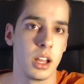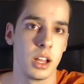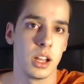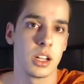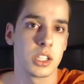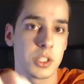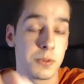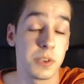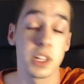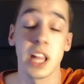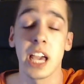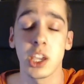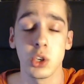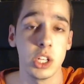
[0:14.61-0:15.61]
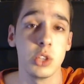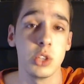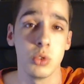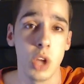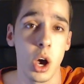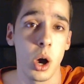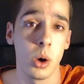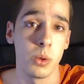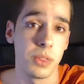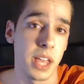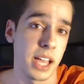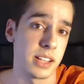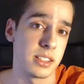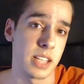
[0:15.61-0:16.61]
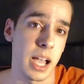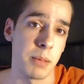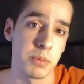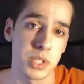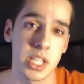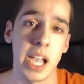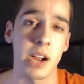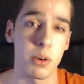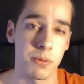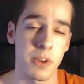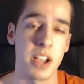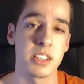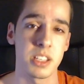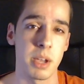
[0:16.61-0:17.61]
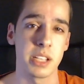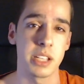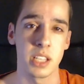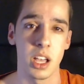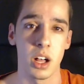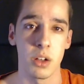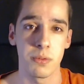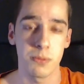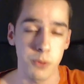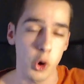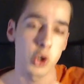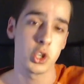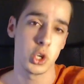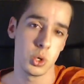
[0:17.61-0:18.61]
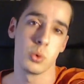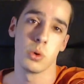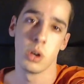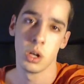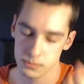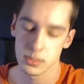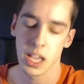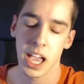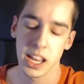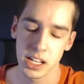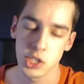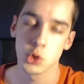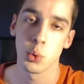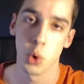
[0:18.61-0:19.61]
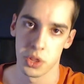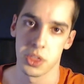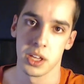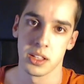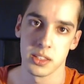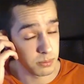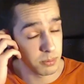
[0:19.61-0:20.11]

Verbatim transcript: just feel like you need to know that I'm sacrificing myself for you and it's worth it.